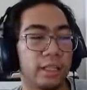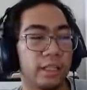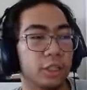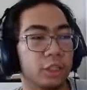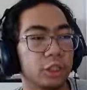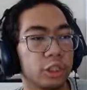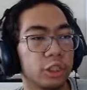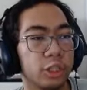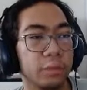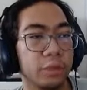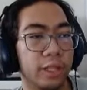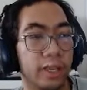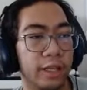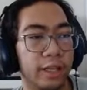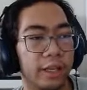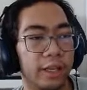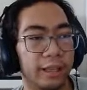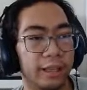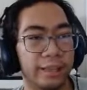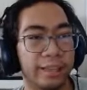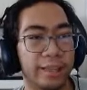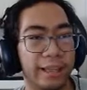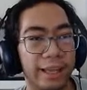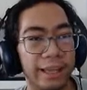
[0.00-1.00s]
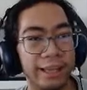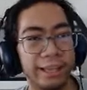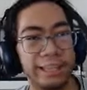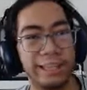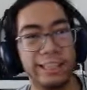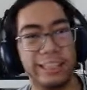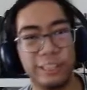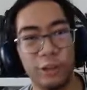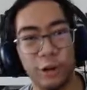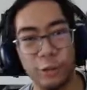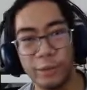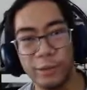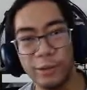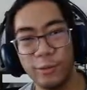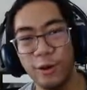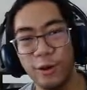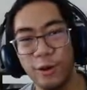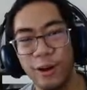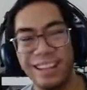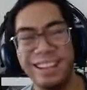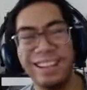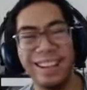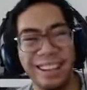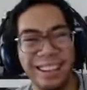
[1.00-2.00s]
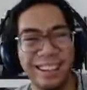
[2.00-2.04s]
something, and it's Obi-Wan.